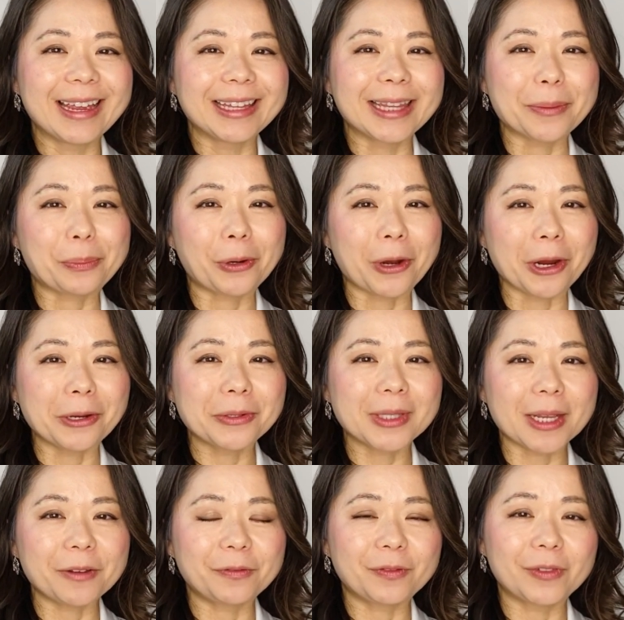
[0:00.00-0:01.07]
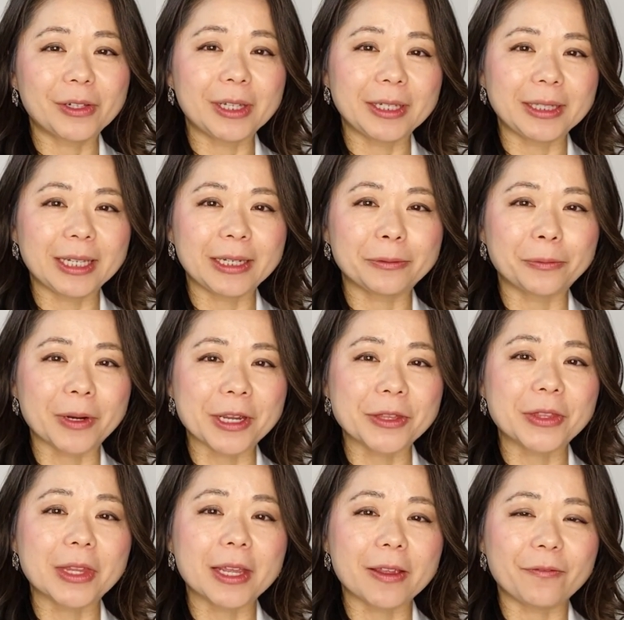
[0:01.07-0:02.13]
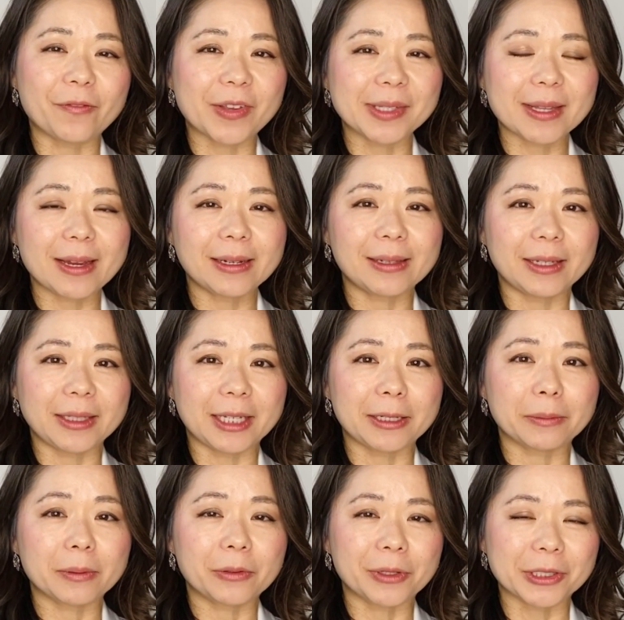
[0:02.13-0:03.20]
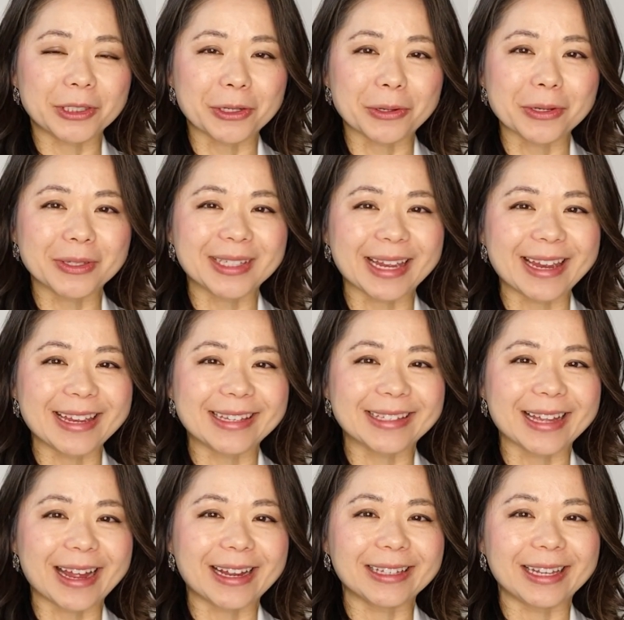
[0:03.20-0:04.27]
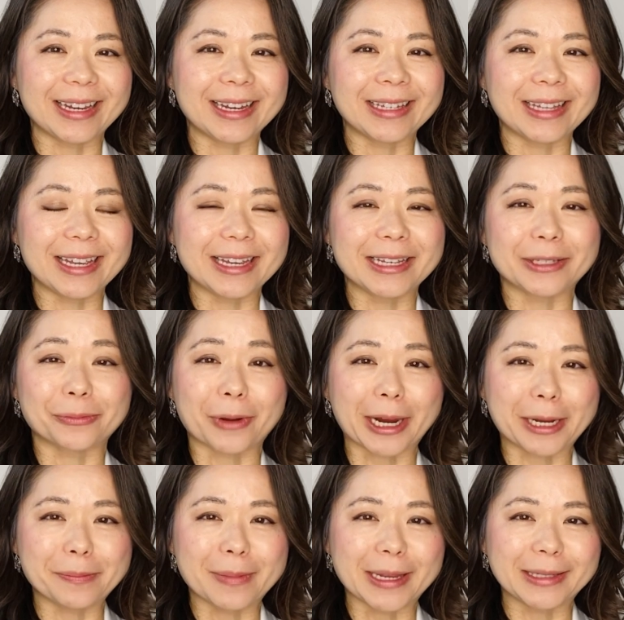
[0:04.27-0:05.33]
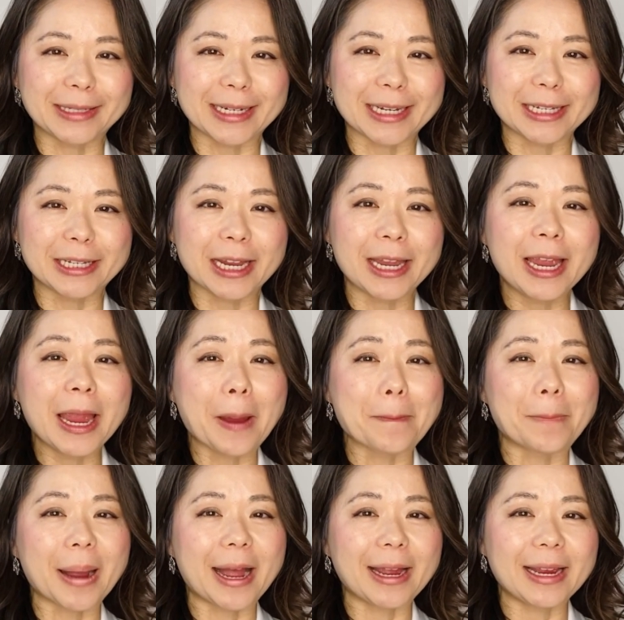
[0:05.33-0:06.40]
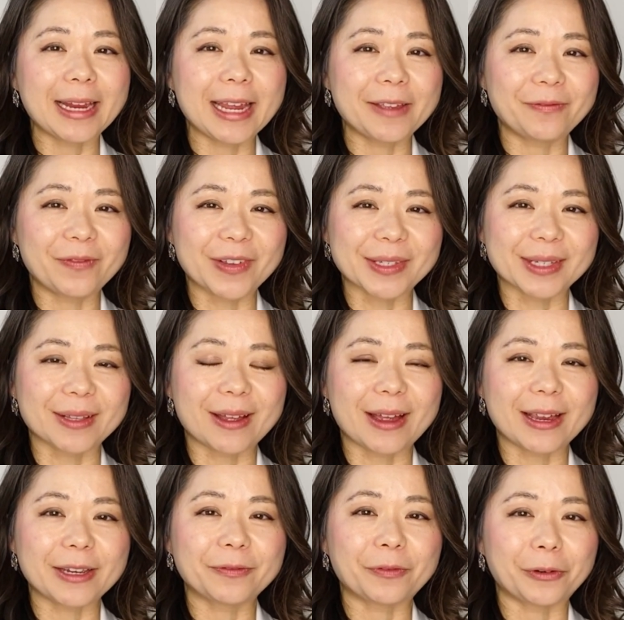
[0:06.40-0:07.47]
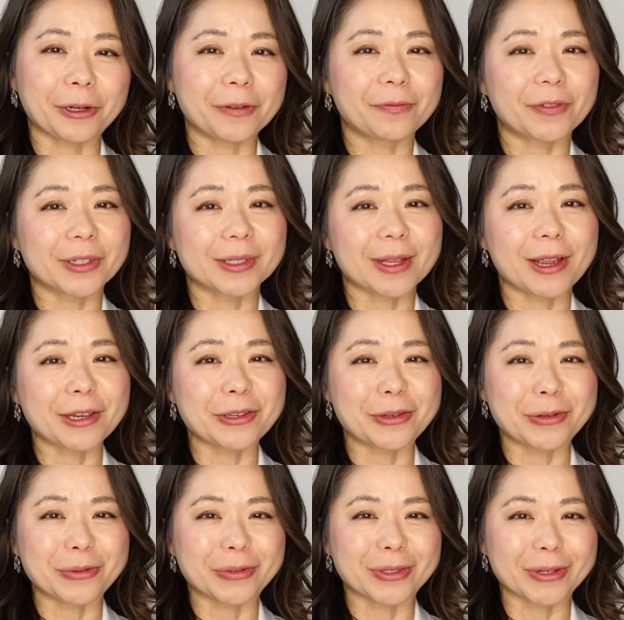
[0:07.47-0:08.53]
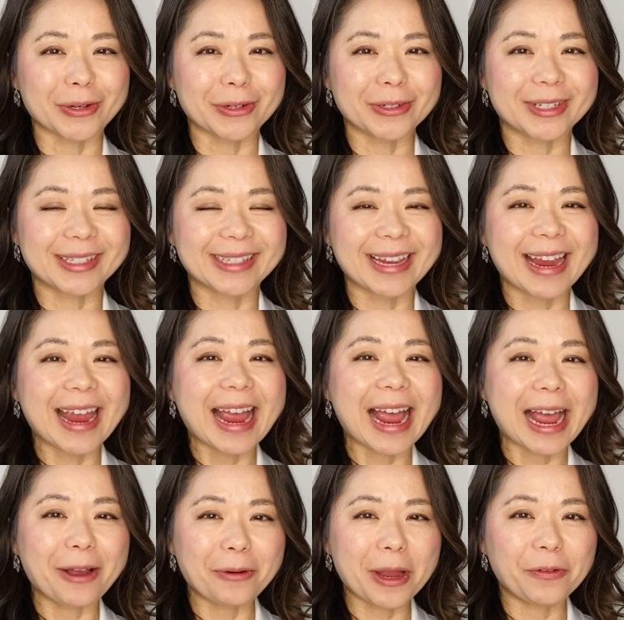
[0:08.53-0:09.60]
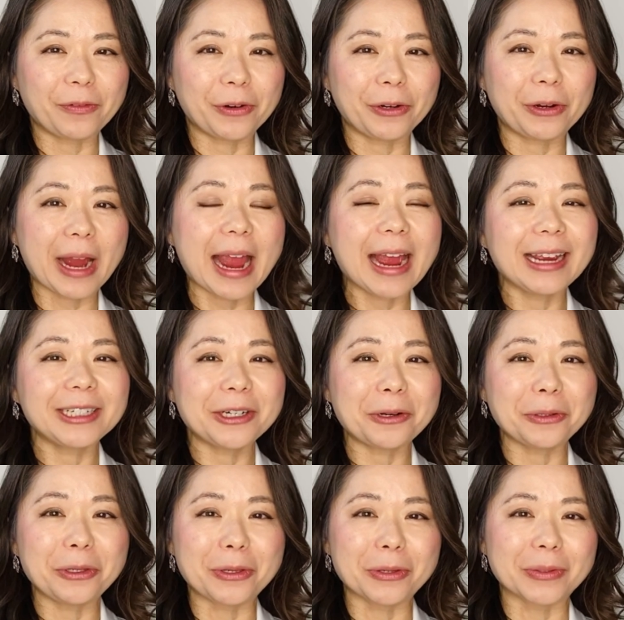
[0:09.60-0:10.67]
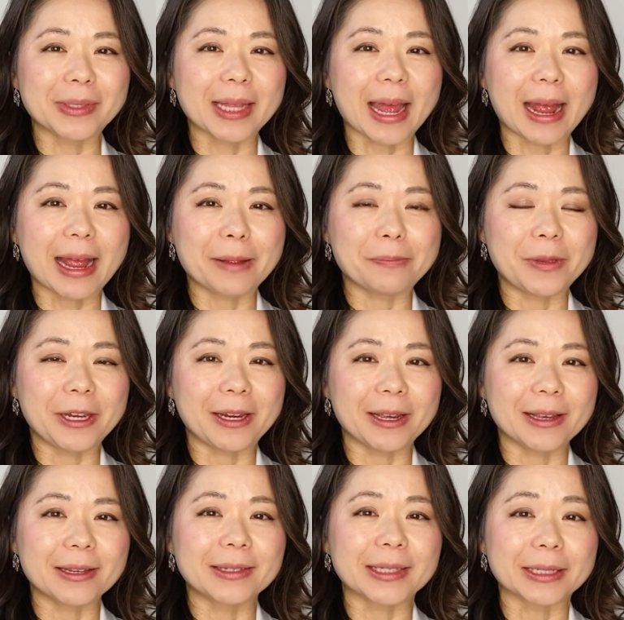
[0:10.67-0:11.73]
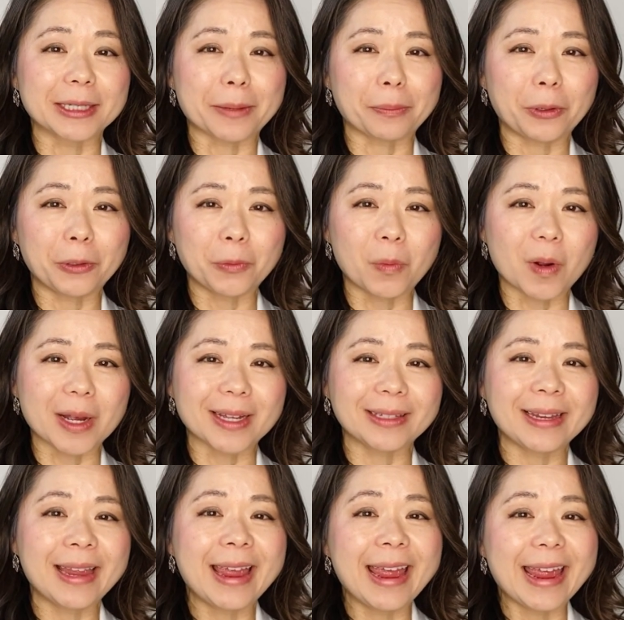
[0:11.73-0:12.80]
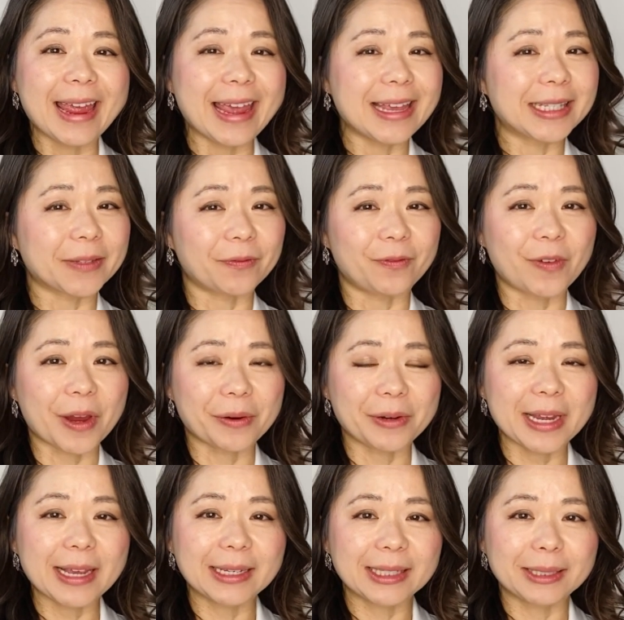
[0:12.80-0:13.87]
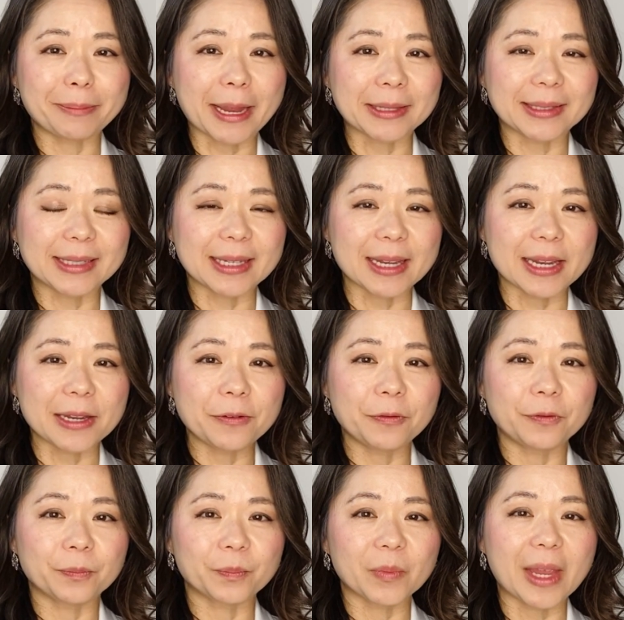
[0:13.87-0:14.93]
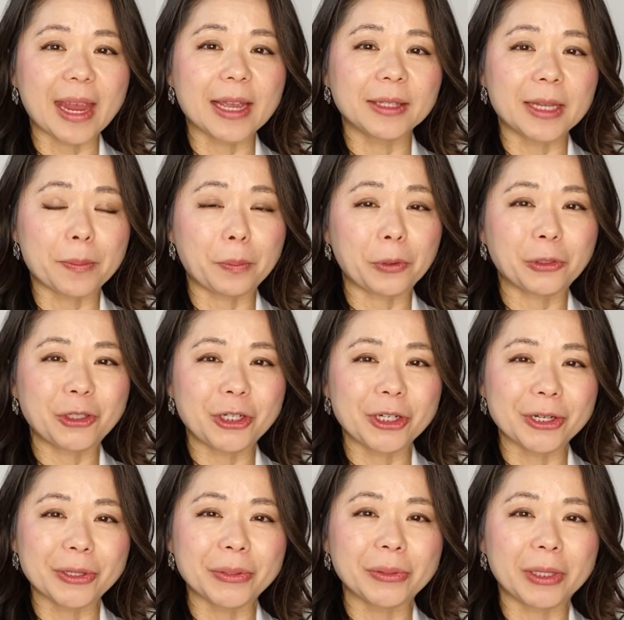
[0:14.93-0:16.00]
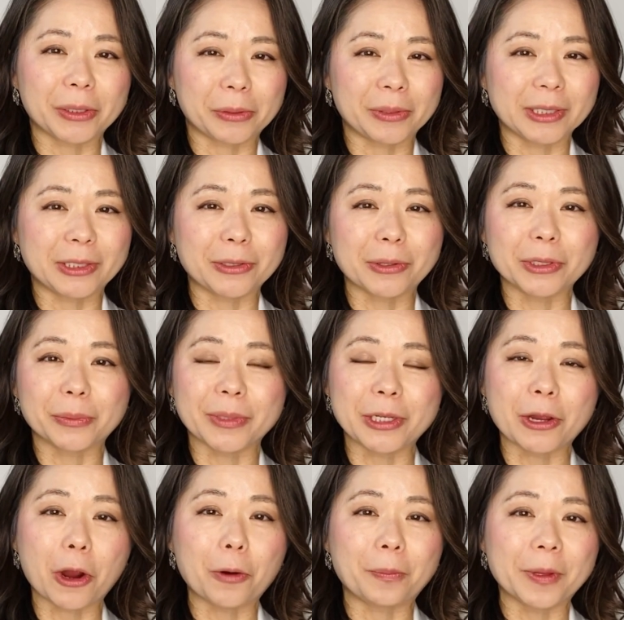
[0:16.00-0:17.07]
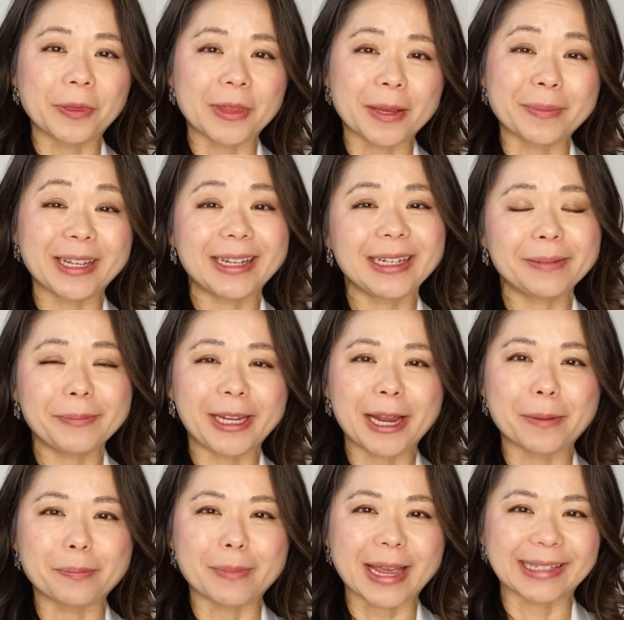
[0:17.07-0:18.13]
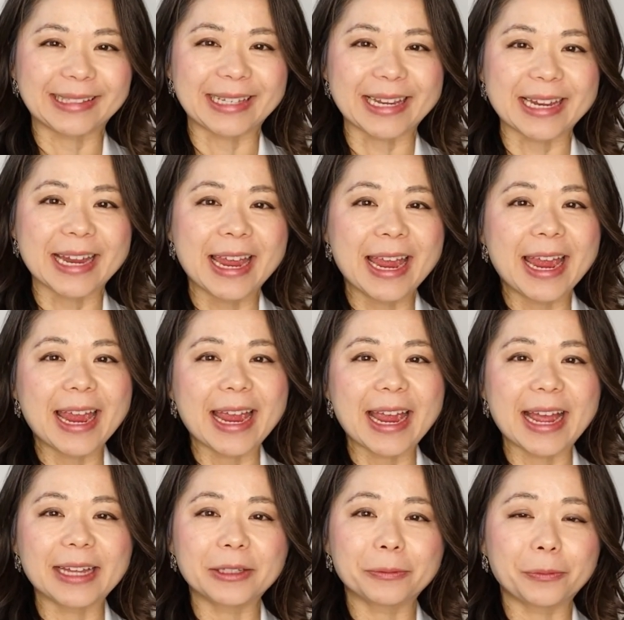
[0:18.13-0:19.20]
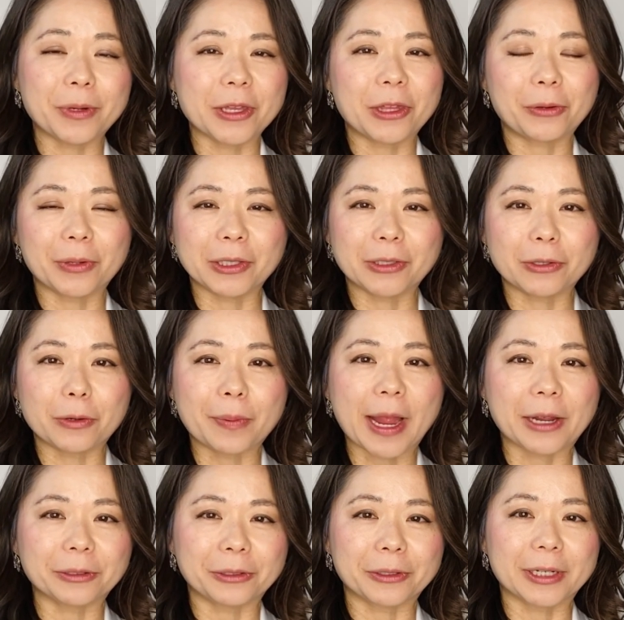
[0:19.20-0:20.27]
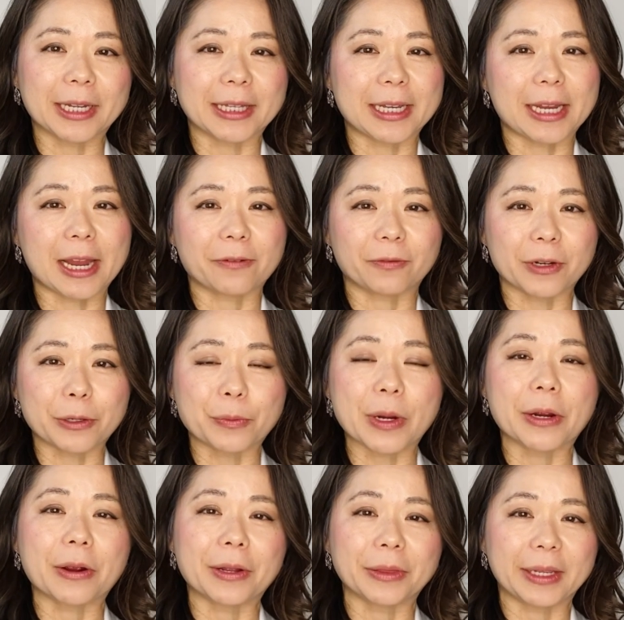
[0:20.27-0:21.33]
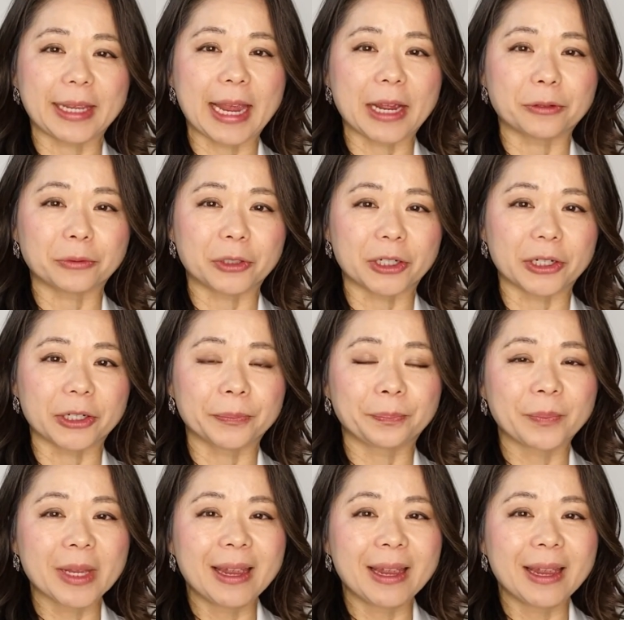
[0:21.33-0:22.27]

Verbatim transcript: The pros of cleaning with the Invisalign cleaning crystals is that it is recommended by Invisalign for Invisalign users. However, I don't use that because number one, it's very expensive. And number two, the crystals, when you open them, it can become messy and with crystal powder getting everywhere on the counter.